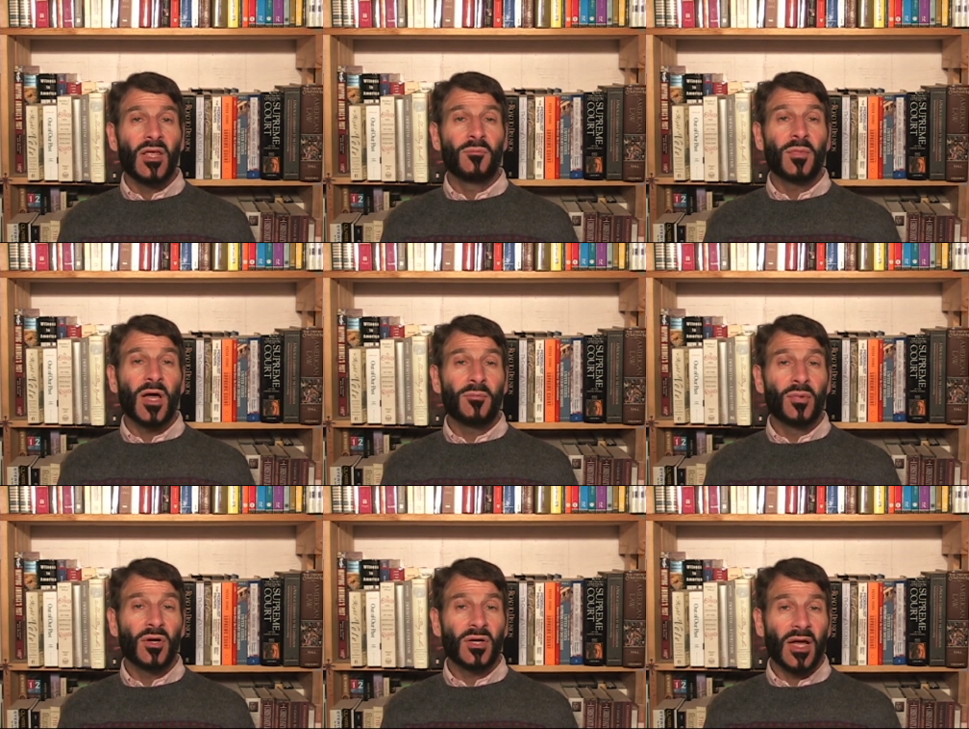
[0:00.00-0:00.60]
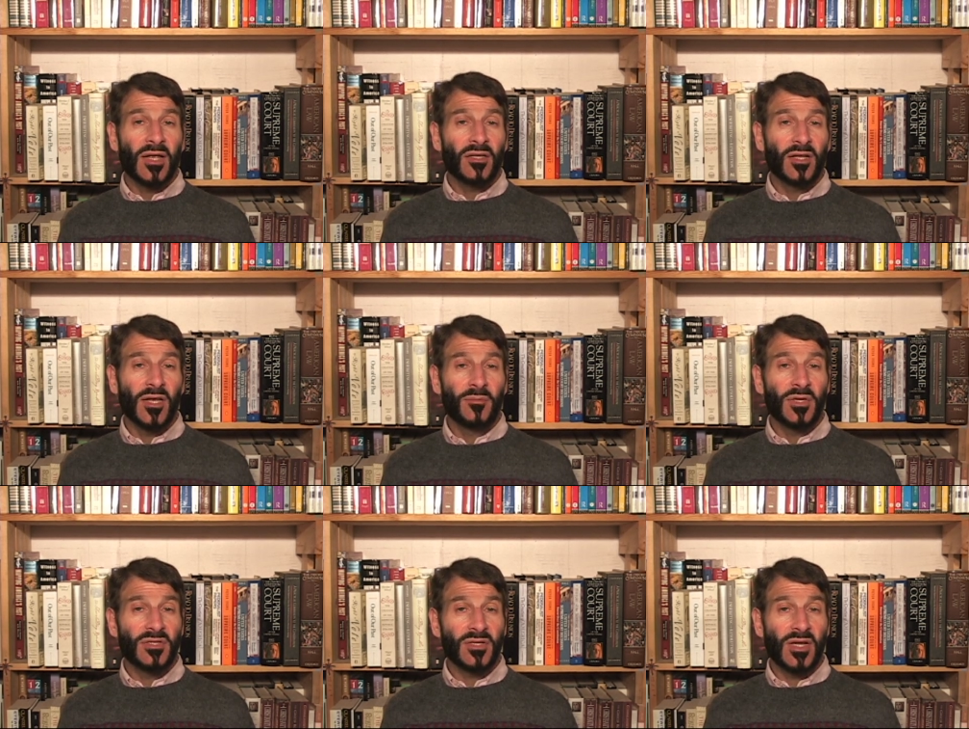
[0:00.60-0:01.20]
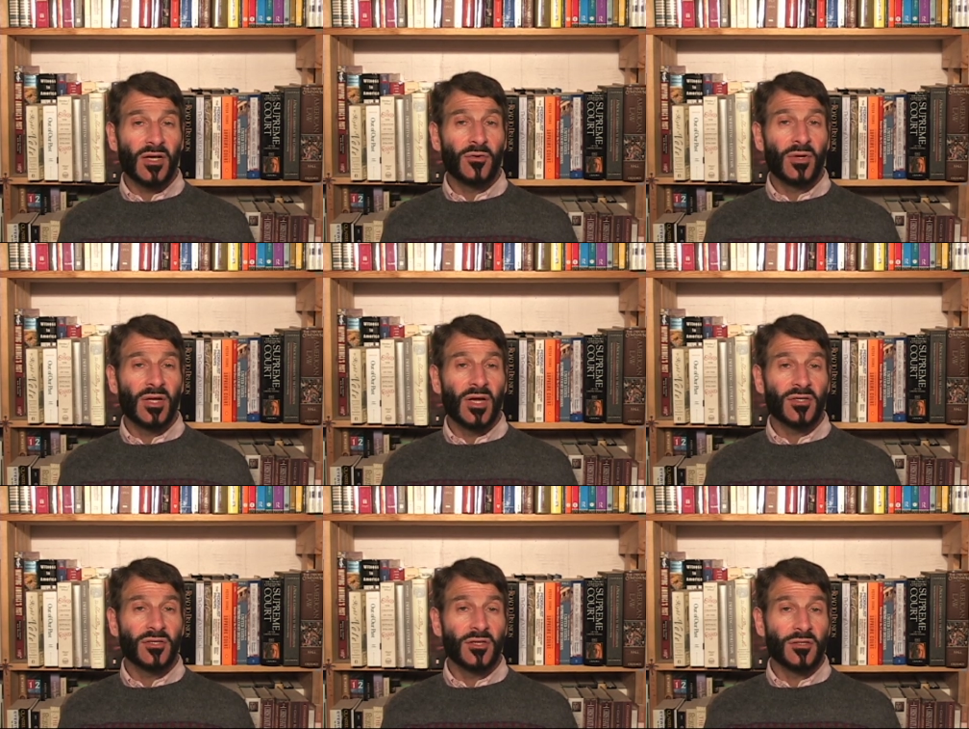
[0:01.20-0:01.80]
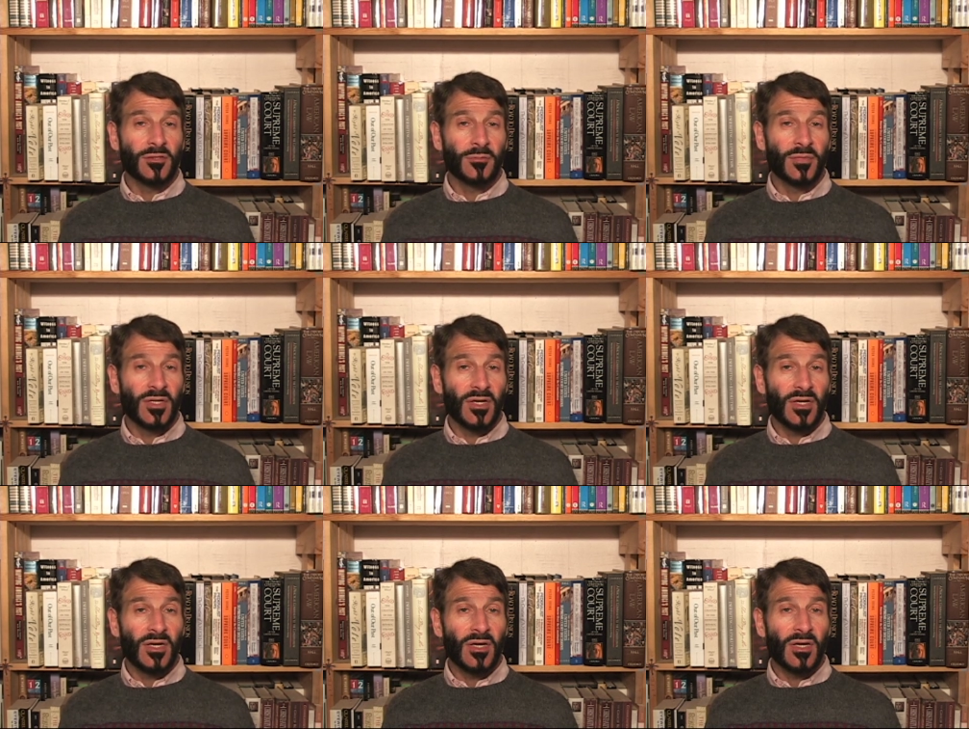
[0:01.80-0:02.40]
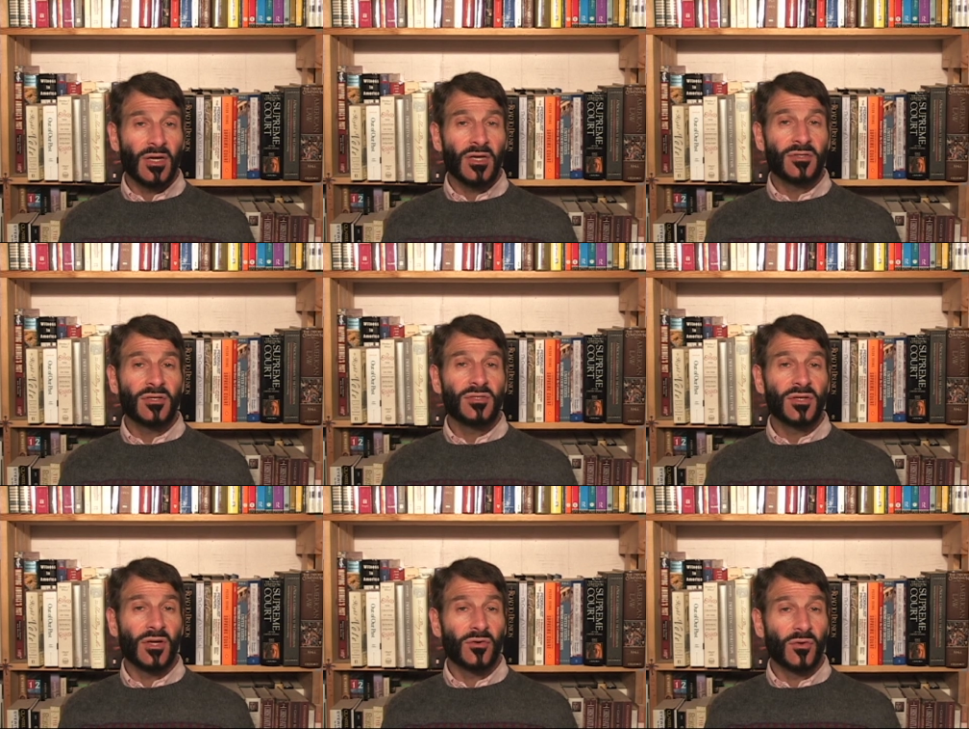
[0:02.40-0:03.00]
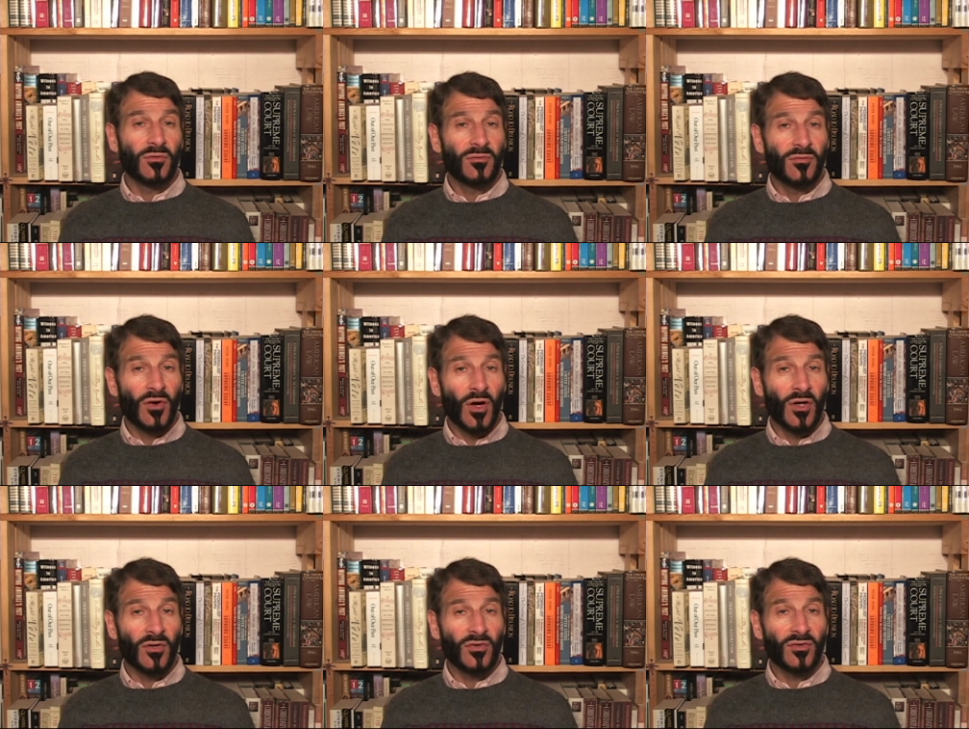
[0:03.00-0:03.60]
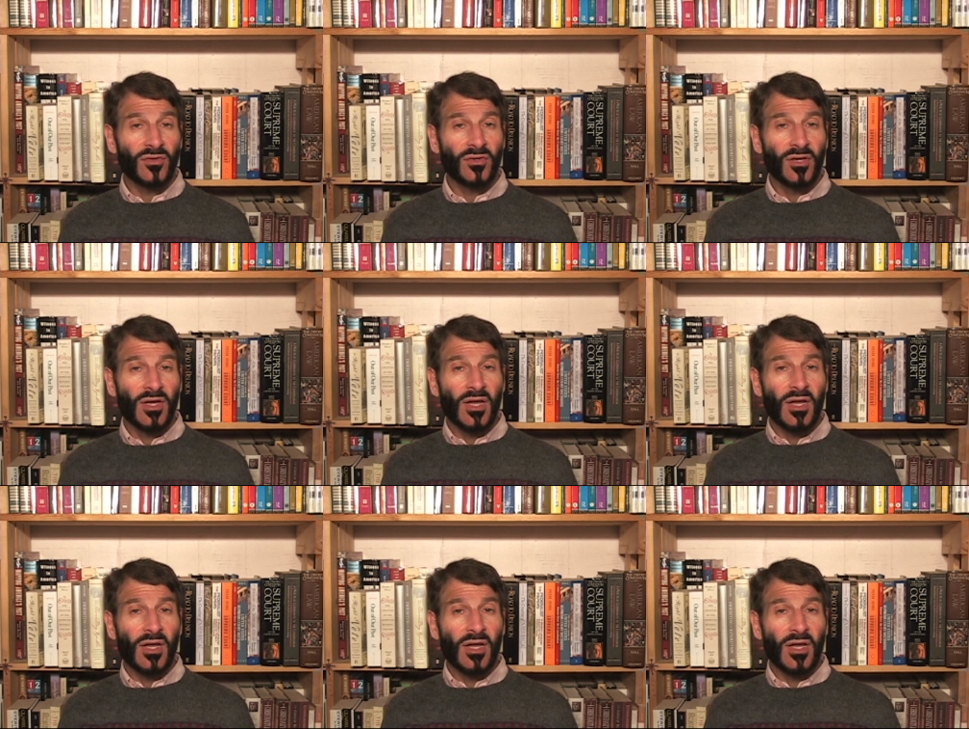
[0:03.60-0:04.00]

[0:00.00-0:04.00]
In my book, I claim that scale reductionism is in general false,